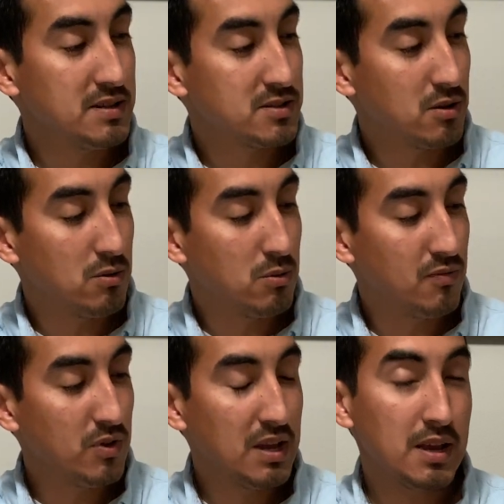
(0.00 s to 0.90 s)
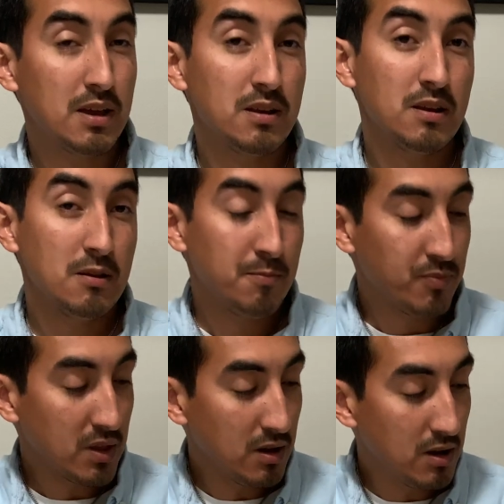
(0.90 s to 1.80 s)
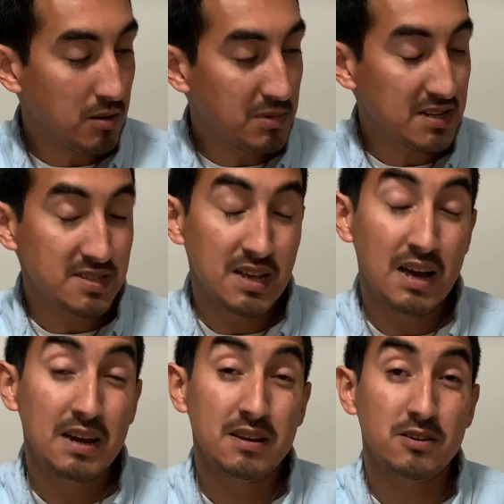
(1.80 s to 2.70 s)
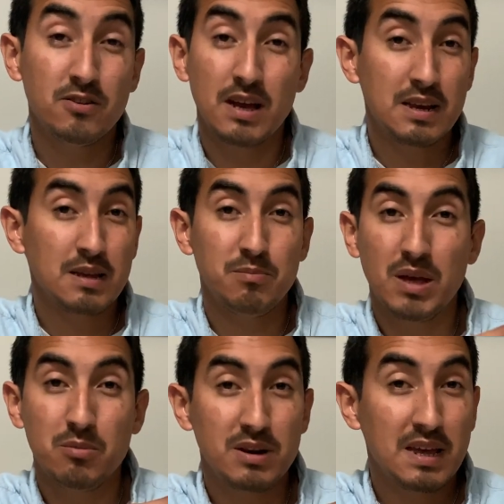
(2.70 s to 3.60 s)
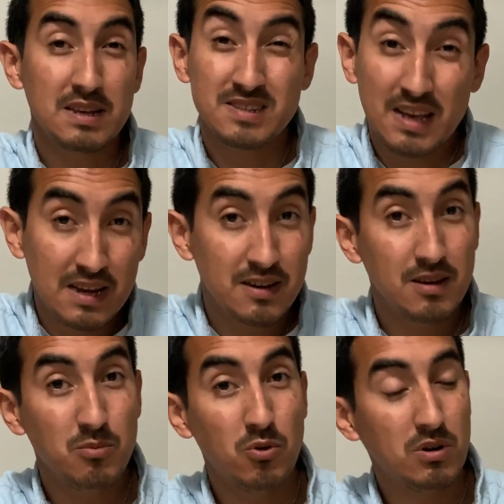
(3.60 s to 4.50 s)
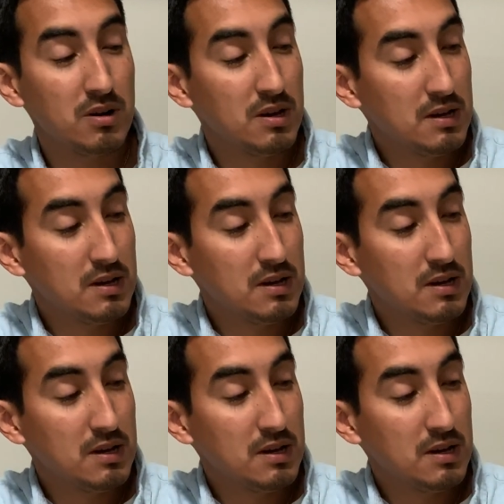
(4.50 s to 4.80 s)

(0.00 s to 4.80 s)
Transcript: So if you get it not signed, you're not going to be able to get it signed anymore.